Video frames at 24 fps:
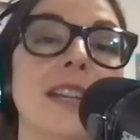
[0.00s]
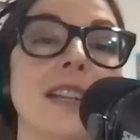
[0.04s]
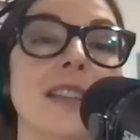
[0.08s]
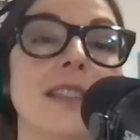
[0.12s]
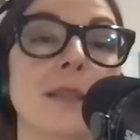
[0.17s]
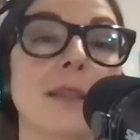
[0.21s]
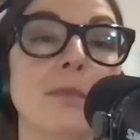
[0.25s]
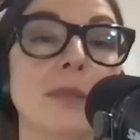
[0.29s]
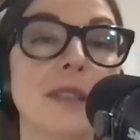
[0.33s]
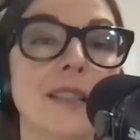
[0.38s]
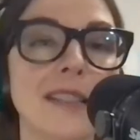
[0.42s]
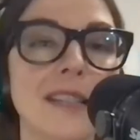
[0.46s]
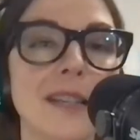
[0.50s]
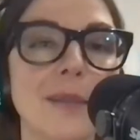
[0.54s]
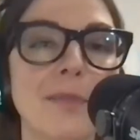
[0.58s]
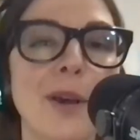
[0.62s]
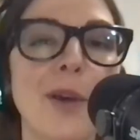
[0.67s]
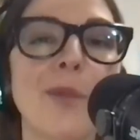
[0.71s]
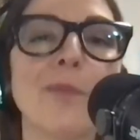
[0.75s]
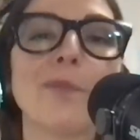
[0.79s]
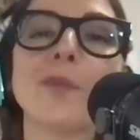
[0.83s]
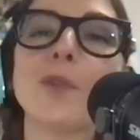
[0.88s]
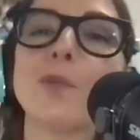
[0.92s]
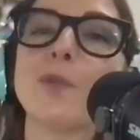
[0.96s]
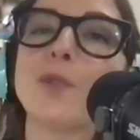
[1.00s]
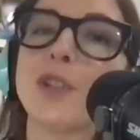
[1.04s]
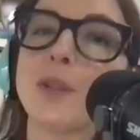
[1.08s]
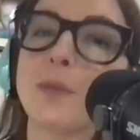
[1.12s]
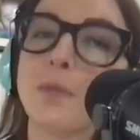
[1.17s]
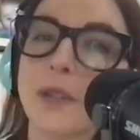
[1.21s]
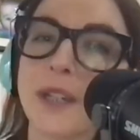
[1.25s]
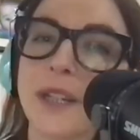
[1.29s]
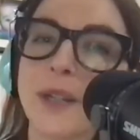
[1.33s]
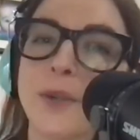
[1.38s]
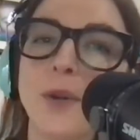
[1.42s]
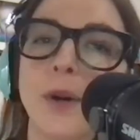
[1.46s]
the placebo, which is
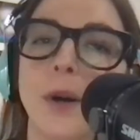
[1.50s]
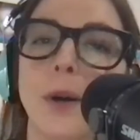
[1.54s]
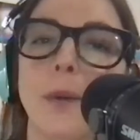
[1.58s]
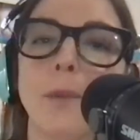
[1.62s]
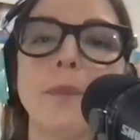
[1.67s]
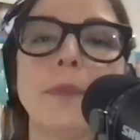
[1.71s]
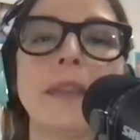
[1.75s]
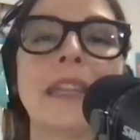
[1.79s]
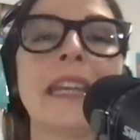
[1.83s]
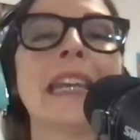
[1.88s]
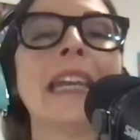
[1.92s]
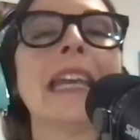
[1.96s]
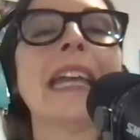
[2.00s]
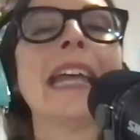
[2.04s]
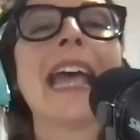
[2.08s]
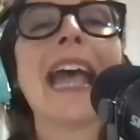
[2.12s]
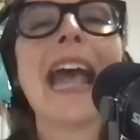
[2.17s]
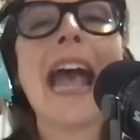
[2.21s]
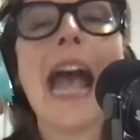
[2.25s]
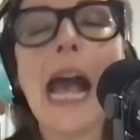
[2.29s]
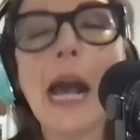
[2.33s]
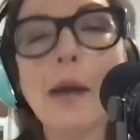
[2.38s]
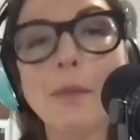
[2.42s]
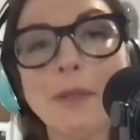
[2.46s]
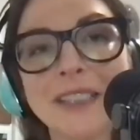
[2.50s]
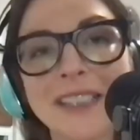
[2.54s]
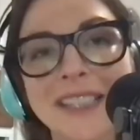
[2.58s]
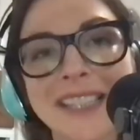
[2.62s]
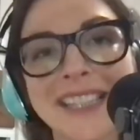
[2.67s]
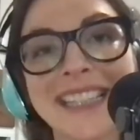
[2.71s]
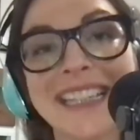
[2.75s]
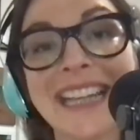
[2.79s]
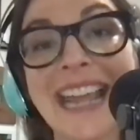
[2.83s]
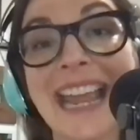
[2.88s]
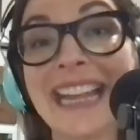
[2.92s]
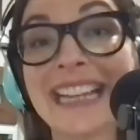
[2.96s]
pretty cool.
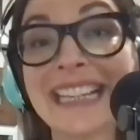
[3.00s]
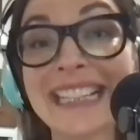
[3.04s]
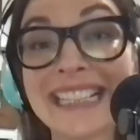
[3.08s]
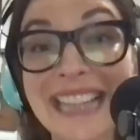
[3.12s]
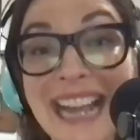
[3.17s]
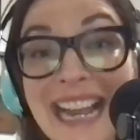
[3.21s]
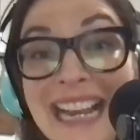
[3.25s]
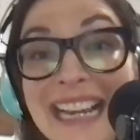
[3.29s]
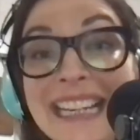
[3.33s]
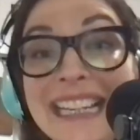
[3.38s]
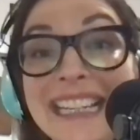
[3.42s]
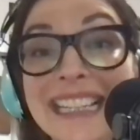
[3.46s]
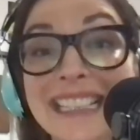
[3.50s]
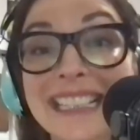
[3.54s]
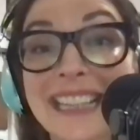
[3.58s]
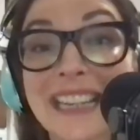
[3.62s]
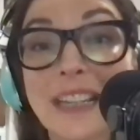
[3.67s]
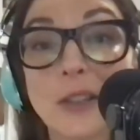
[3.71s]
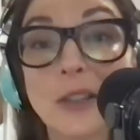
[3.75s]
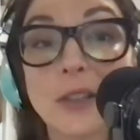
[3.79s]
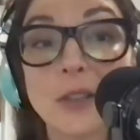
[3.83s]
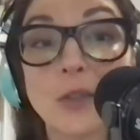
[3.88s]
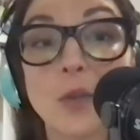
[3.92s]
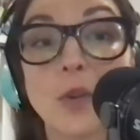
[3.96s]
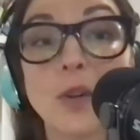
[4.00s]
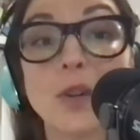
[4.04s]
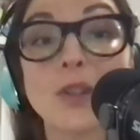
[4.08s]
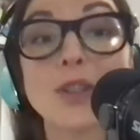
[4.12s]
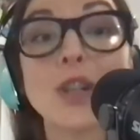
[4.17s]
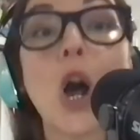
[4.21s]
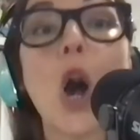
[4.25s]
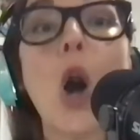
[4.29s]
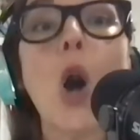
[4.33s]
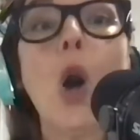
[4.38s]
Hamilton anxiety scale scores